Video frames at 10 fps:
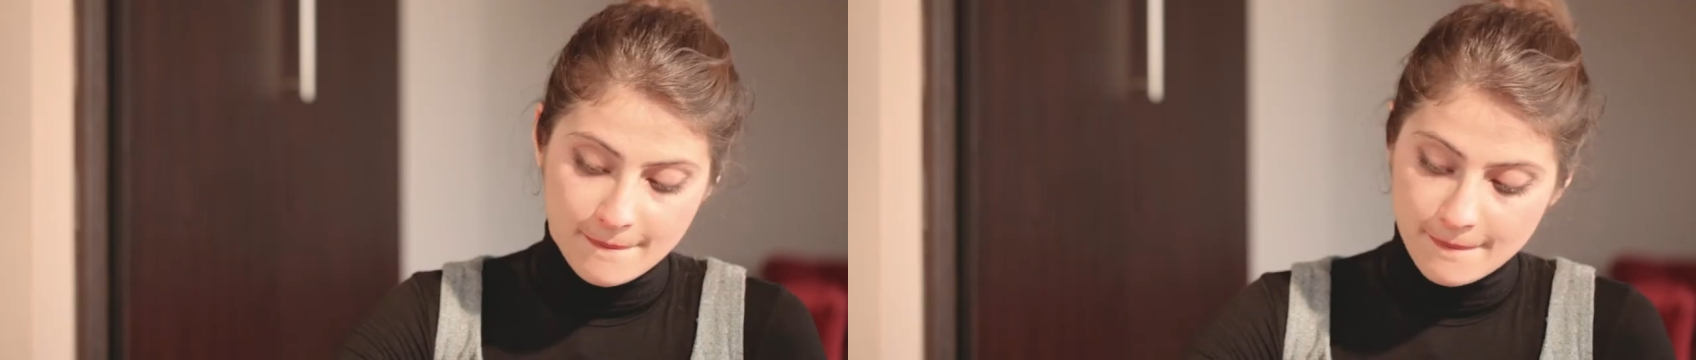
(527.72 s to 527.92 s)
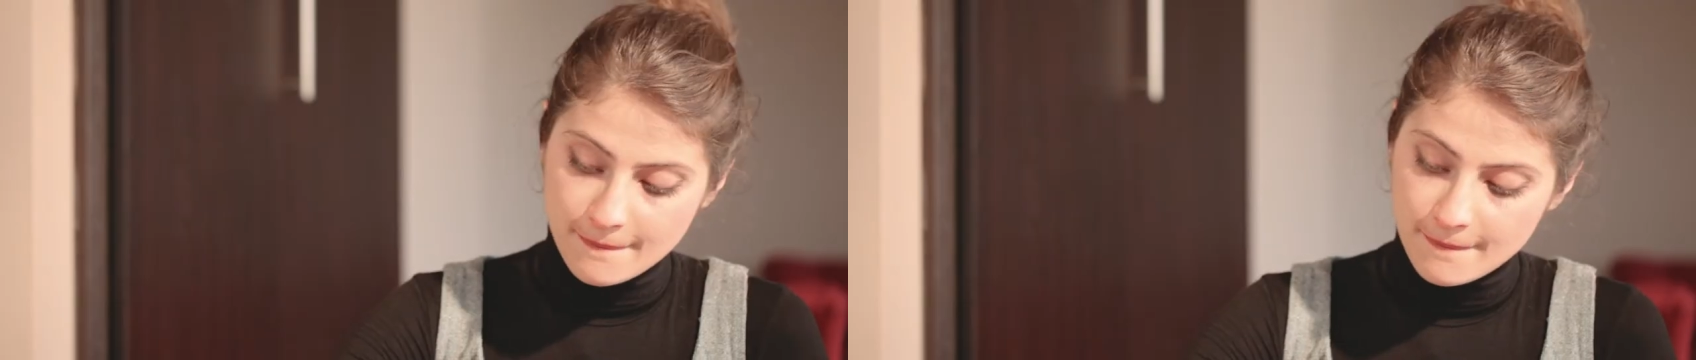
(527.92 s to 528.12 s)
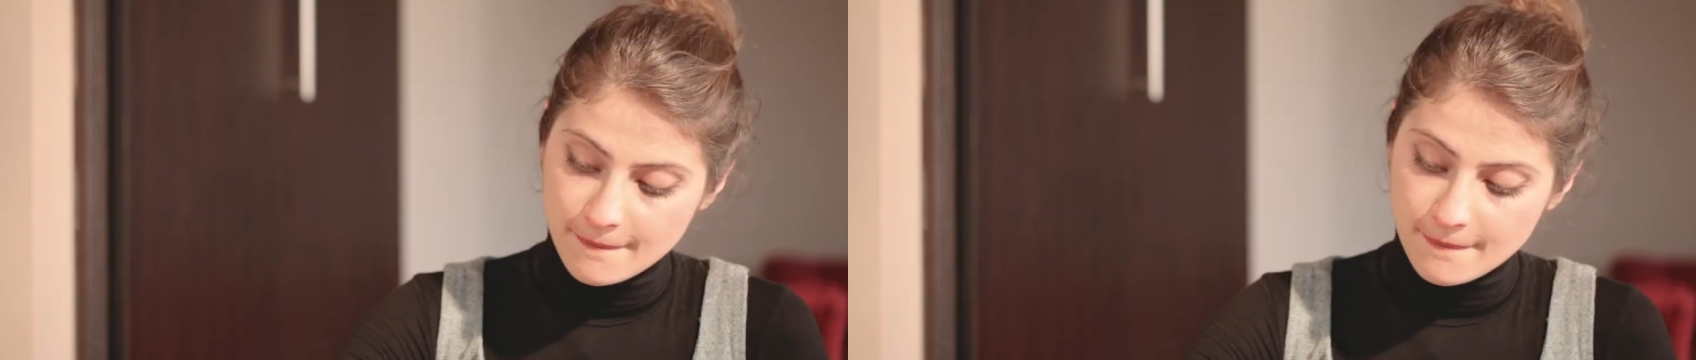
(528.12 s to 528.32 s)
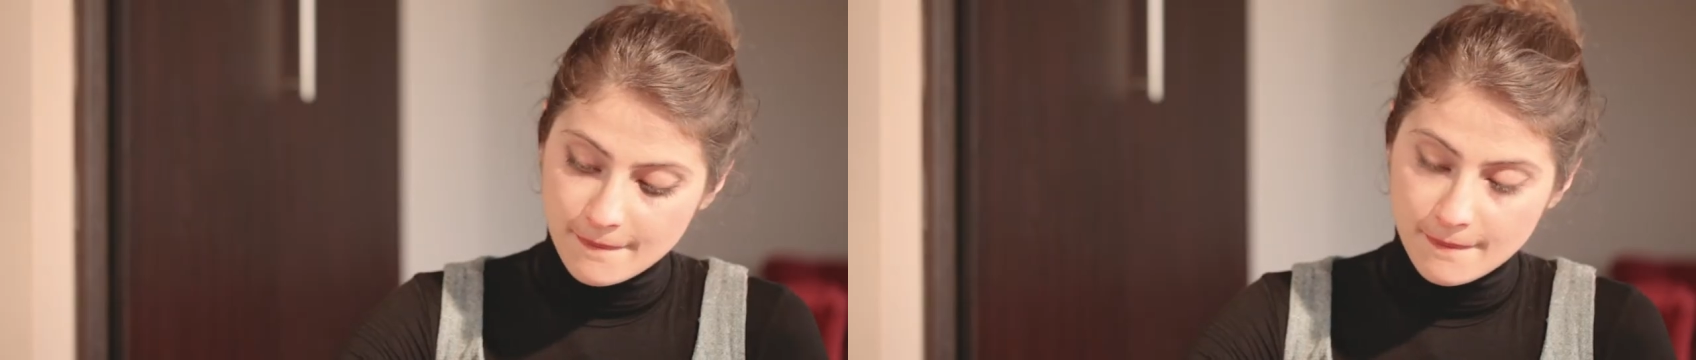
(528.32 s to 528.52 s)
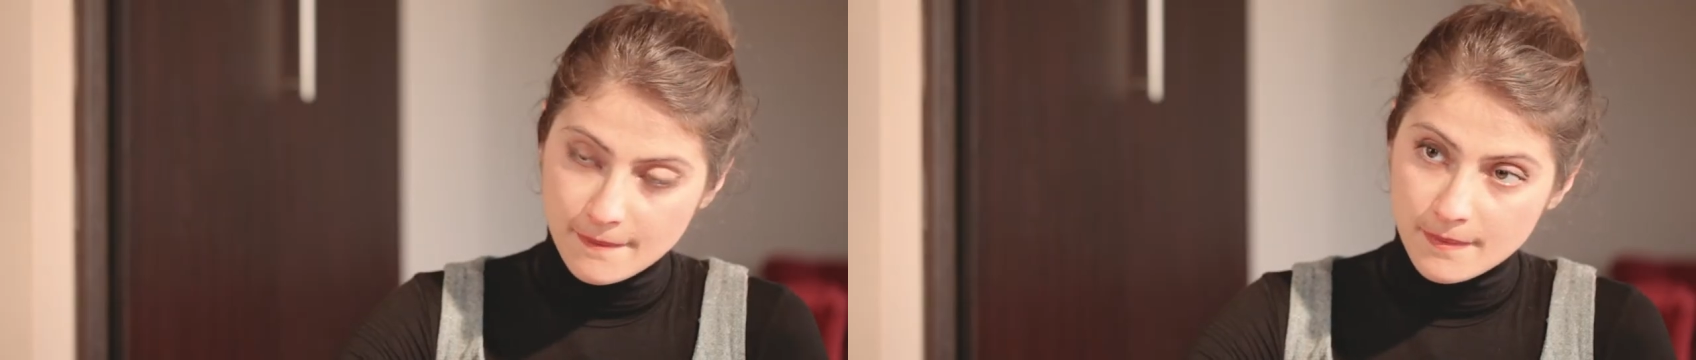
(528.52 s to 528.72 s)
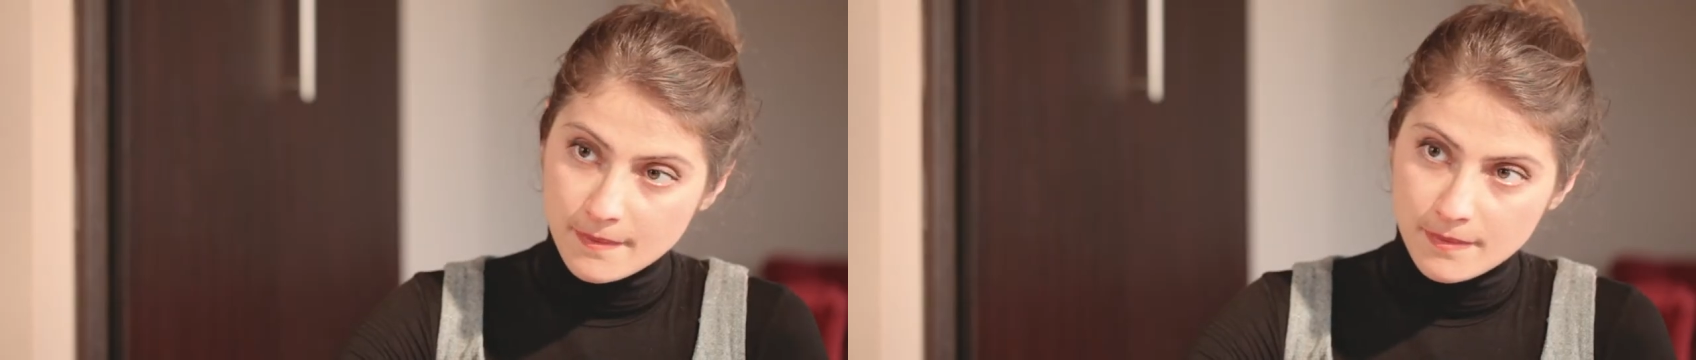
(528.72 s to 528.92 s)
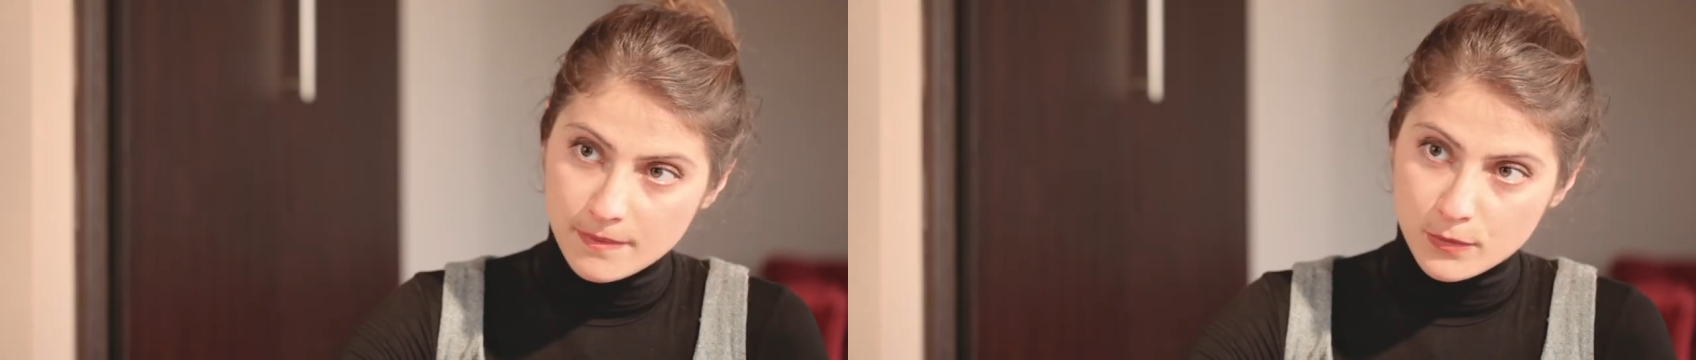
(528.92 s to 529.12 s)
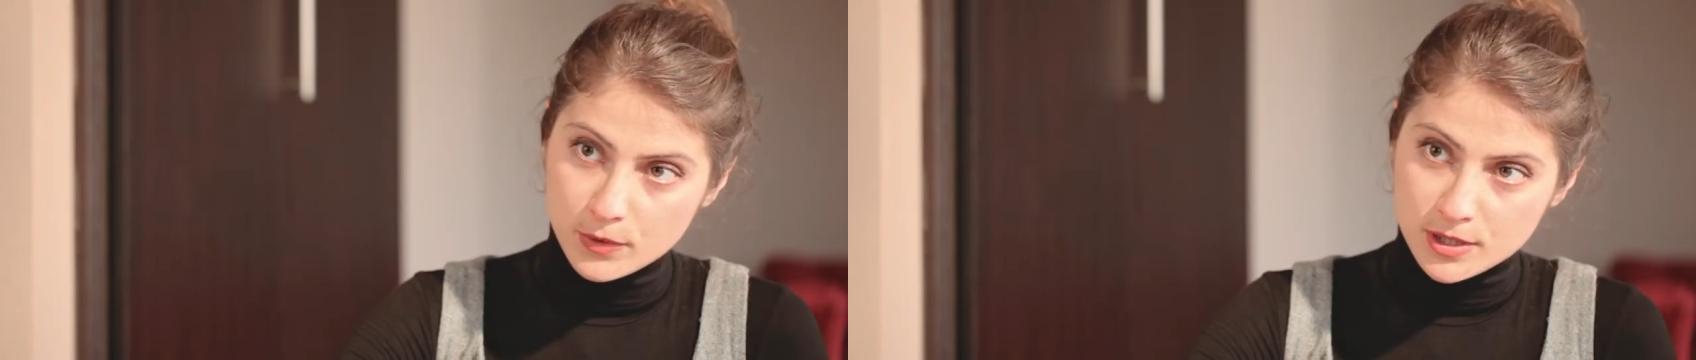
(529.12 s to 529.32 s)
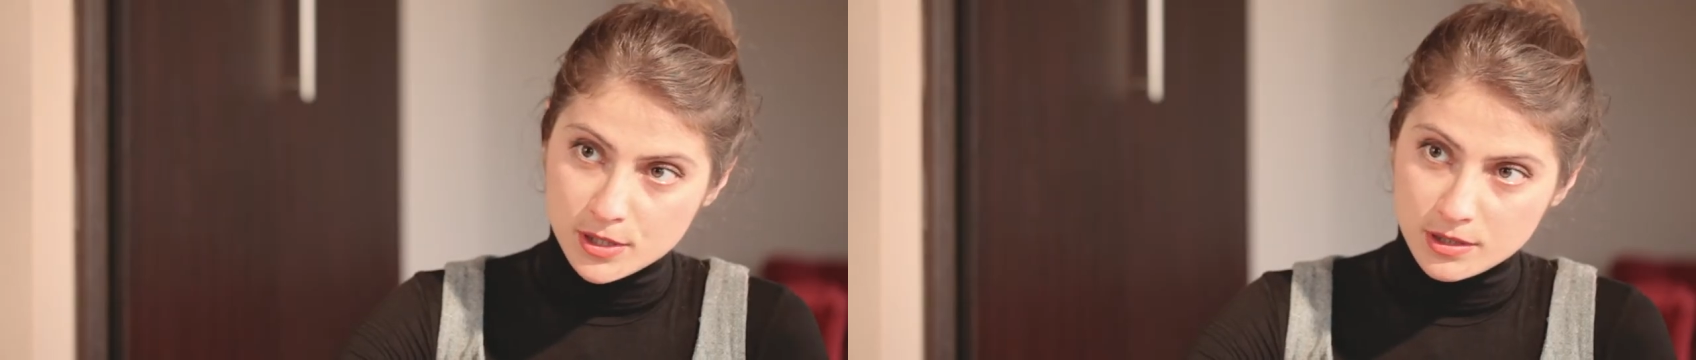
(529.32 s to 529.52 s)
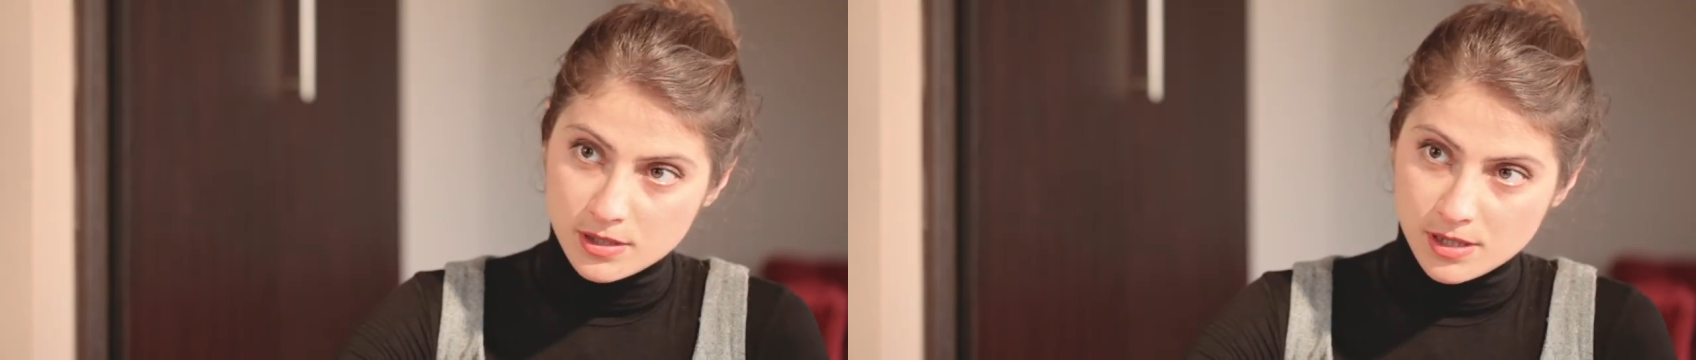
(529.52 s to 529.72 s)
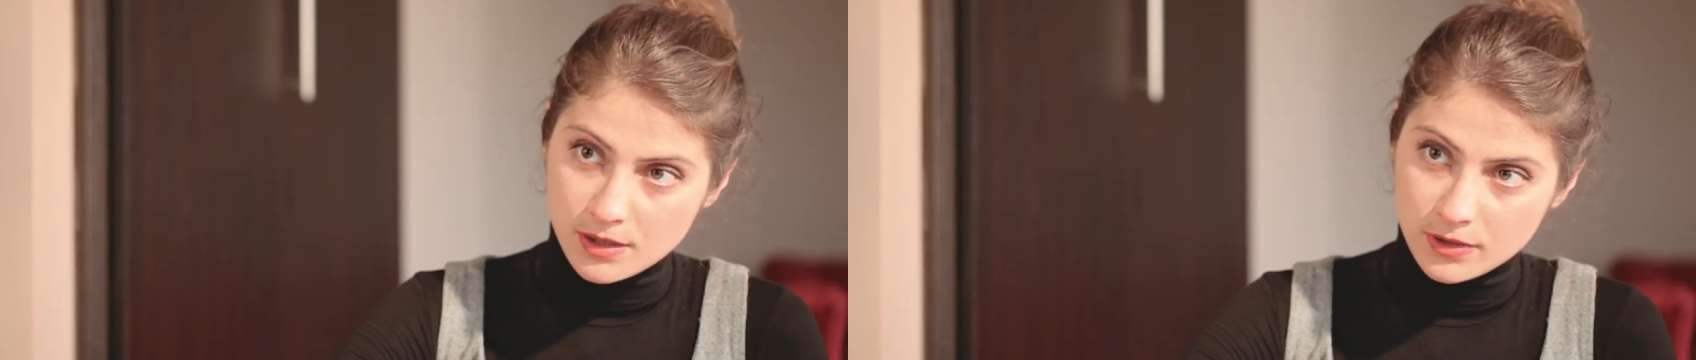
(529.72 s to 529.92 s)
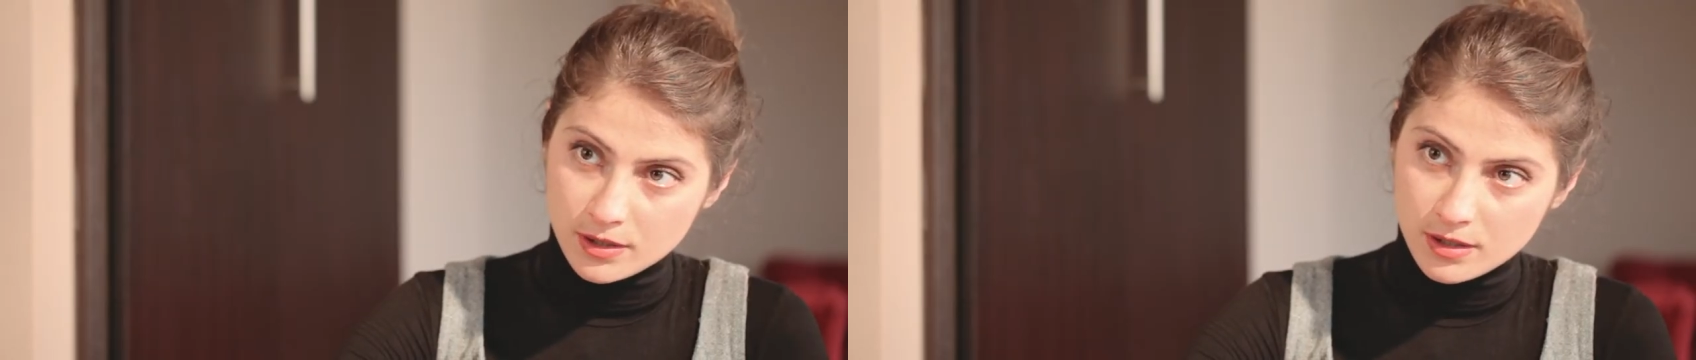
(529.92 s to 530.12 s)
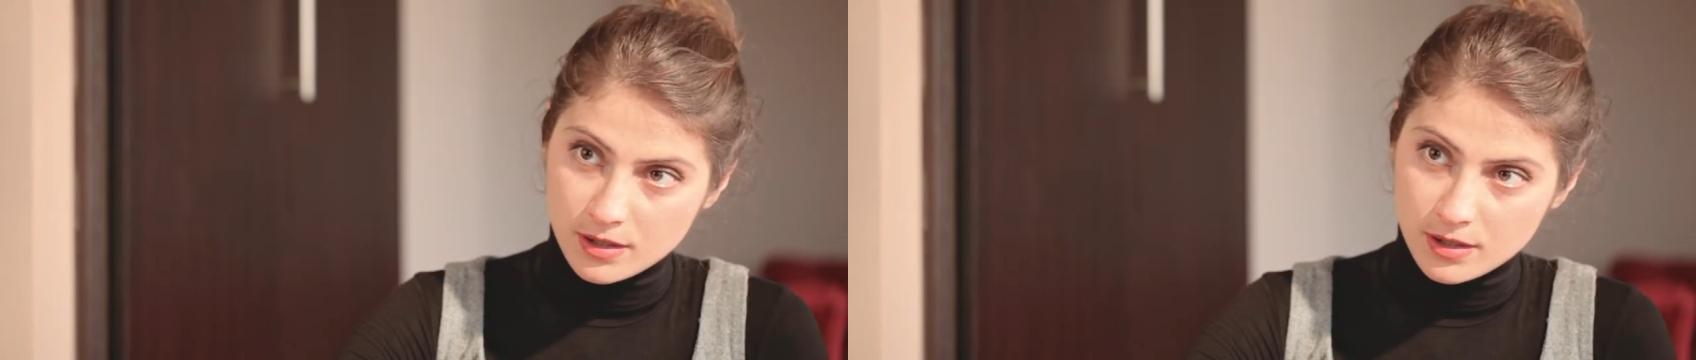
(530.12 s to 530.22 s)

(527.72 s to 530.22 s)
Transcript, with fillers: to ask questions. What did you discover?